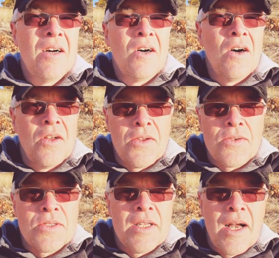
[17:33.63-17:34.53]

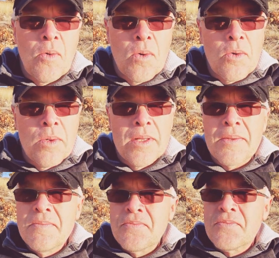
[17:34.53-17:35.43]
authors that I work with
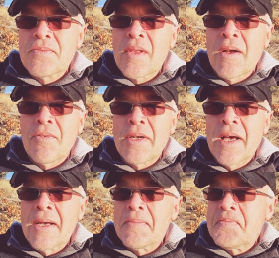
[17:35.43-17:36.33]
every
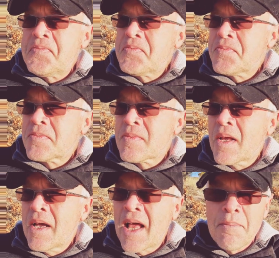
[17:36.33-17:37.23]
day
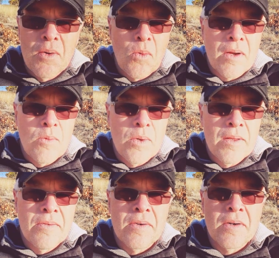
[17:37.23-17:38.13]
and have been working with
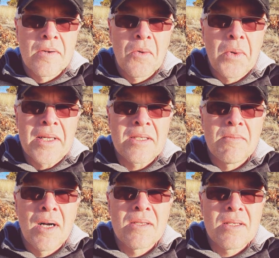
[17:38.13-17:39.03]
for weeks and
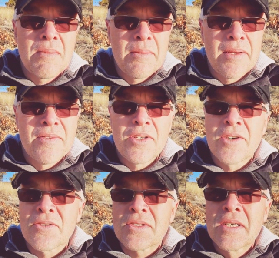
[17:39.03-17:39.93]
months and maybe even
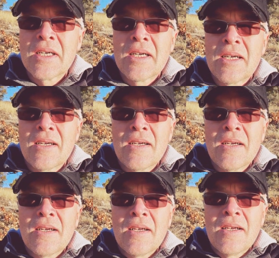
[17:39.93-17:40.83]
years.
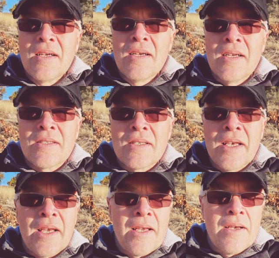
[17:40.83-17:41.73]
It's
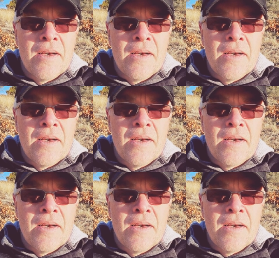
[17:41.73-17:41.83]
a